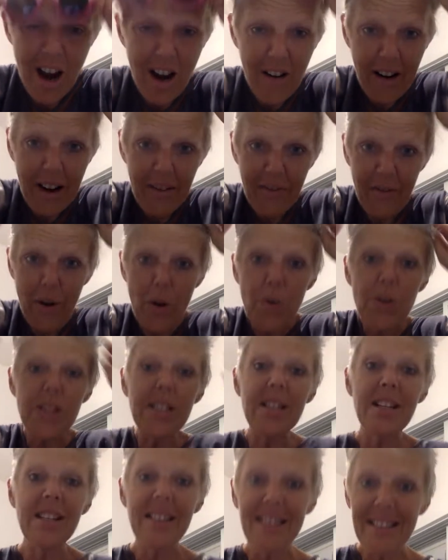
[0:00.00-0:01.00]
All right,
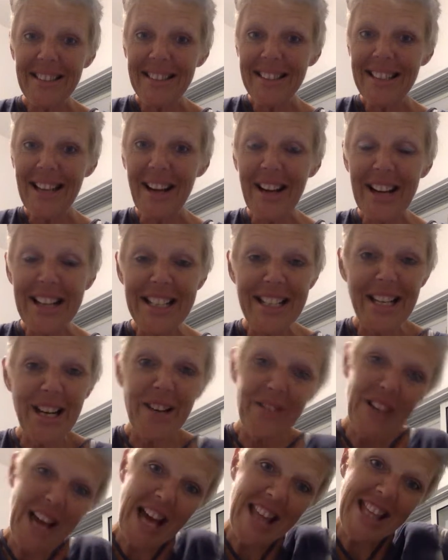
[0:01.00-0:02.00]
folks, now I can take
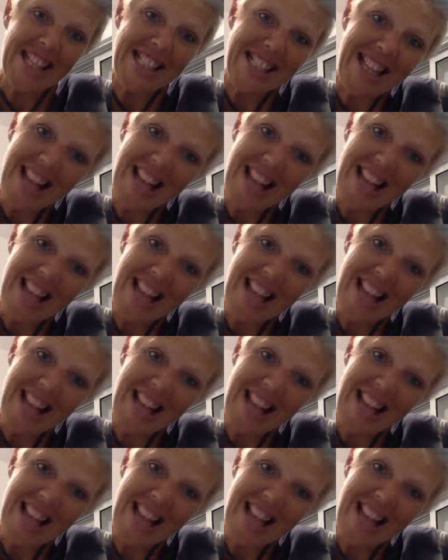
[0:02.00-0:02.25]
off Kathy's